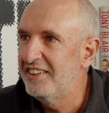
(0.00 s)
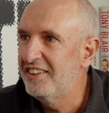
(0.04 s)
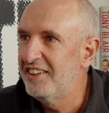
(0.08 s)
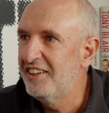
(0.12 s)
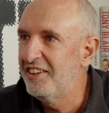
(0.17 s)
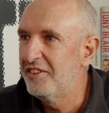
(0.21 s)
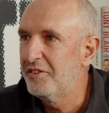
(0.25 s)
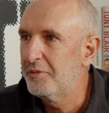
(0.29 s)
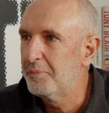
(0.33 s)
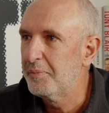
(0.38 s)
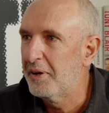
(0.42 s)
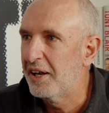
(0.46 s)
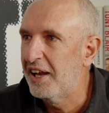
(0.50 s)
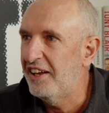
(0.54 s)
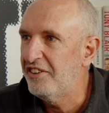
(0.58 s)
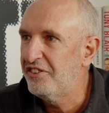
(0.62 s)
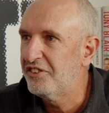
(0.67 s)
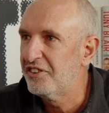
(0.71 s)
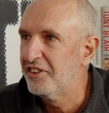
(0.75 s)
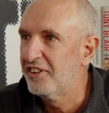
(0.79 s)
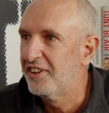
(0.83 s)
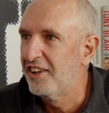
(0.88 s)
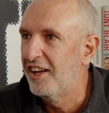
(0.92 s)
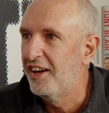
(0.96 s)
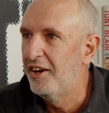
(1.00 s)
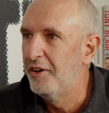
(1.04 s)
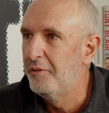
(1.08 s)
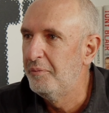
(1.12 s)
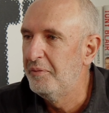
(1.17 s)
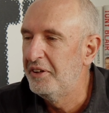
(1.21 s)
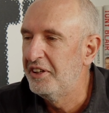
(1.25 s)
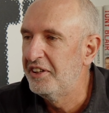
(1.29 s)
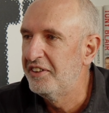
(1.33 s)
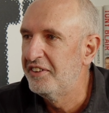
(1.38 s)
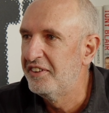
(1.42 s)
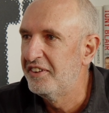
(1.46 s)
his palatial home
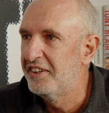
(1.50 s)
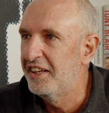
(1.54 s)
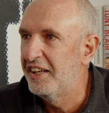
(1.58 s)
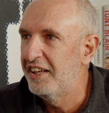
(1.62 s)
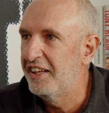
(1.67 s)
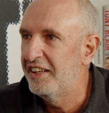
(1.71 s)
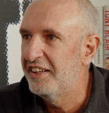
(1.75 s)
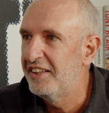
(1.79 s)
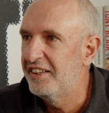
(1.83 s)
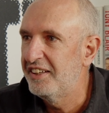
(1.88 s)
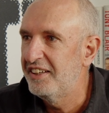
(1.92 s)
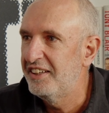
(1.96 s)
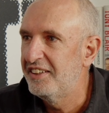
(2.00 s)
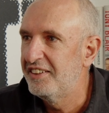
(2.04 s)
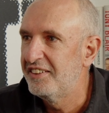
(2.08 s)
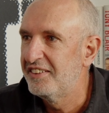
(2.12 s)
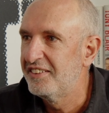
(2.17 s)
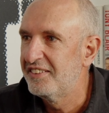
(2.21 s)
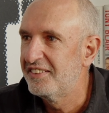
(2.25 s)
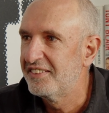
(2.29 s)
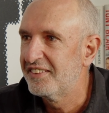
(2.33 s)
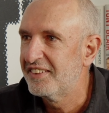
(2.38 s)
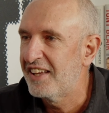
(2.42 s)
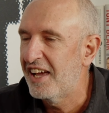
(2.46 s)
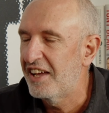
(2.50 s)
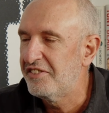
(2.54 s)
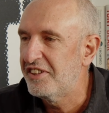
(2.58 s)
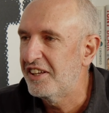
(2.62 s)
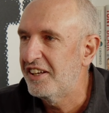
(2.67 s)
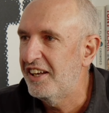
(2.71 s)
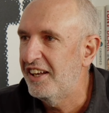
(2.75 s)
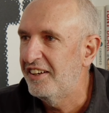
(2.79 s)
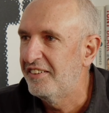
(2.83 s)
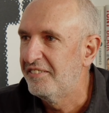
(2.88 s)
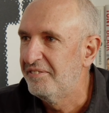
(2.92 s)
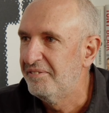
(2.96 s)
in uh, in
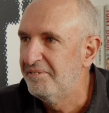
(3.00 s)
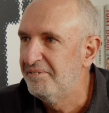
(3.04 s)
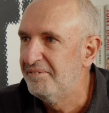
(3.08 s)
KZN.